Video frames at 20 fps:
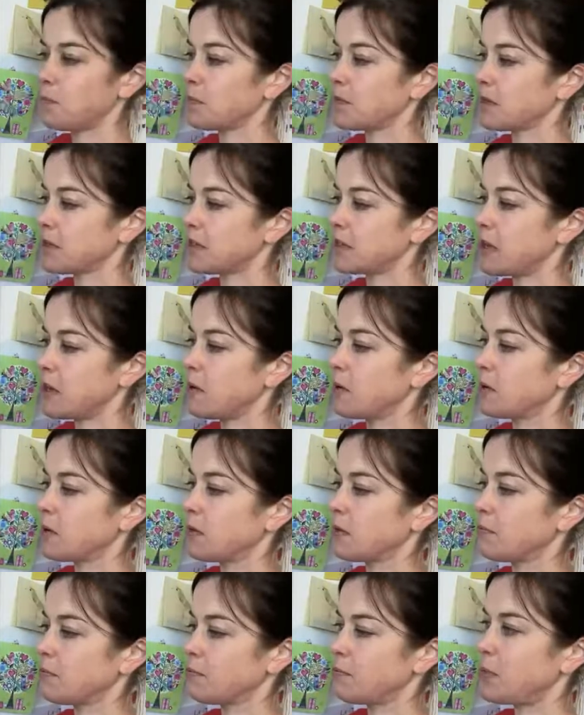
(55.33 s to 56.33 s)
So
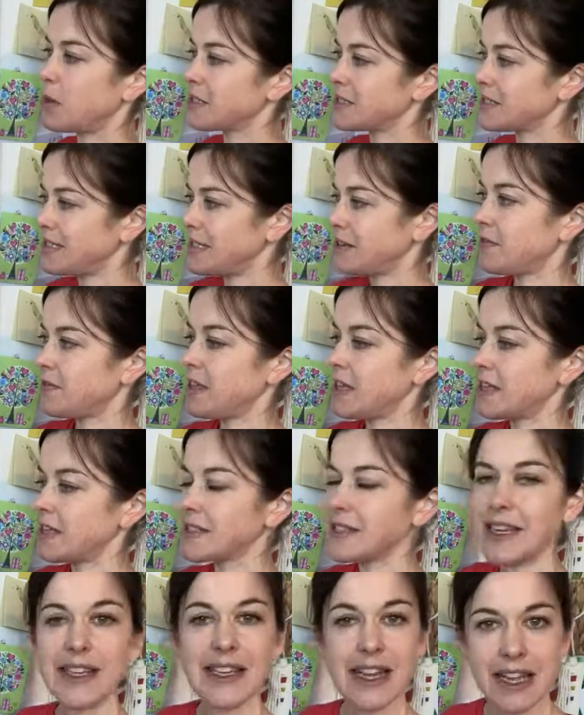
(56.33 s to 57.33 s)
positive things
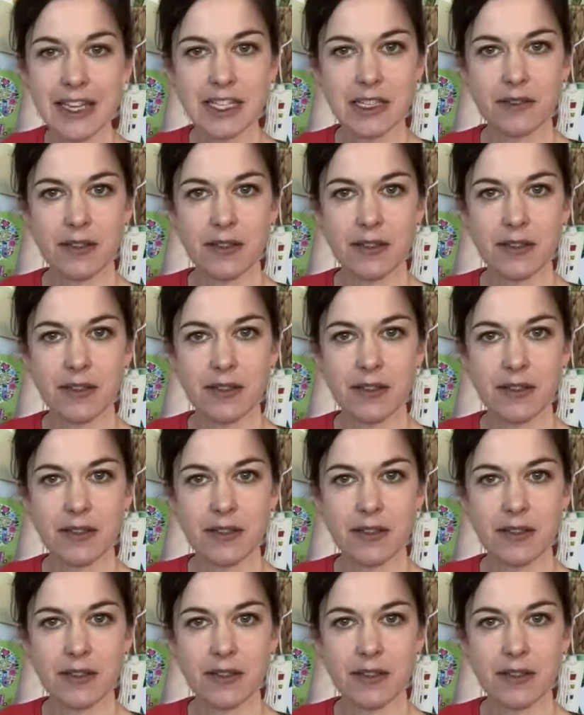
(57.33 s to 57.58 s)
and negative